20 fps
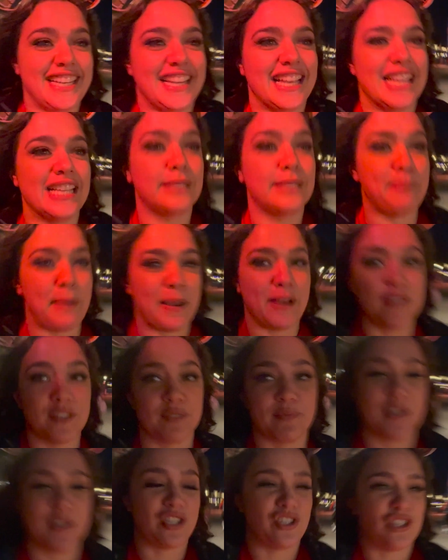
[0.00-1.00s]
His parents
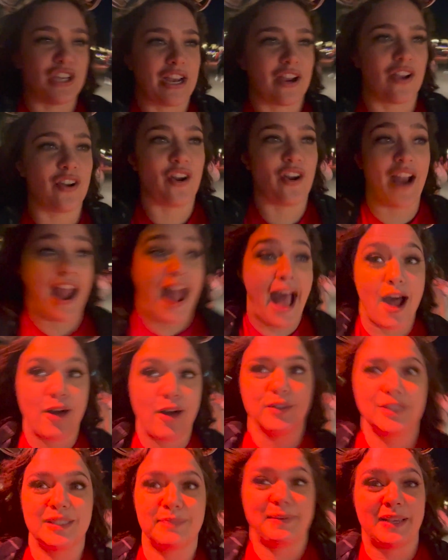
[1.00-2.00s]
went to check on our
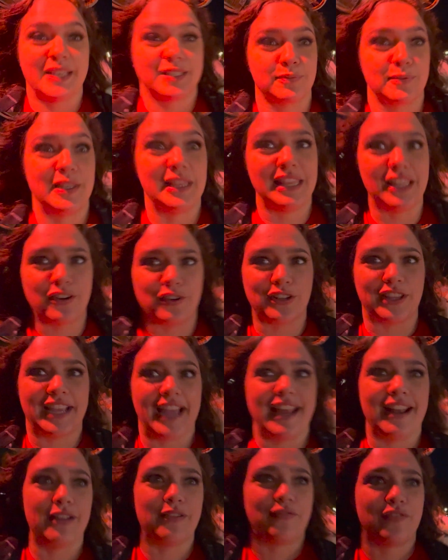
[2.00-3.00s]
house because we literally
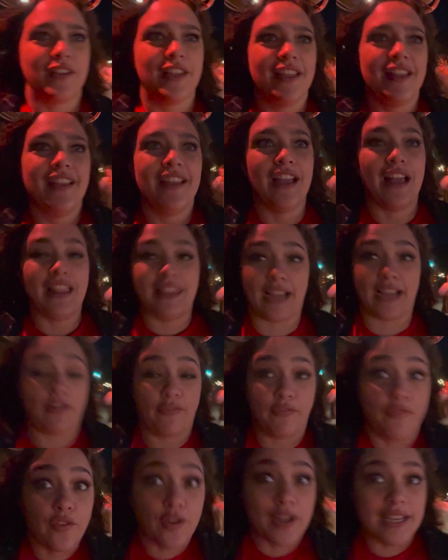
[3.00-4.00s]
had a like a
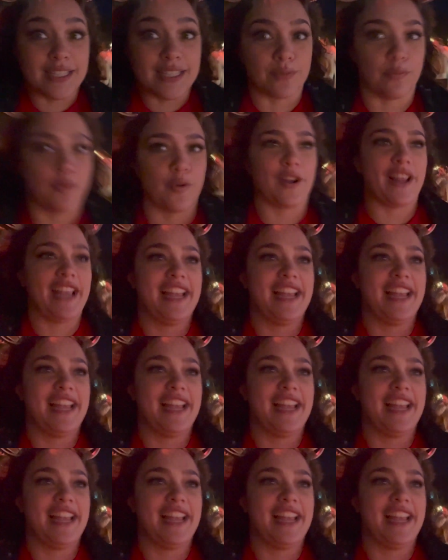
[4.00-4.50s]
freeze warning.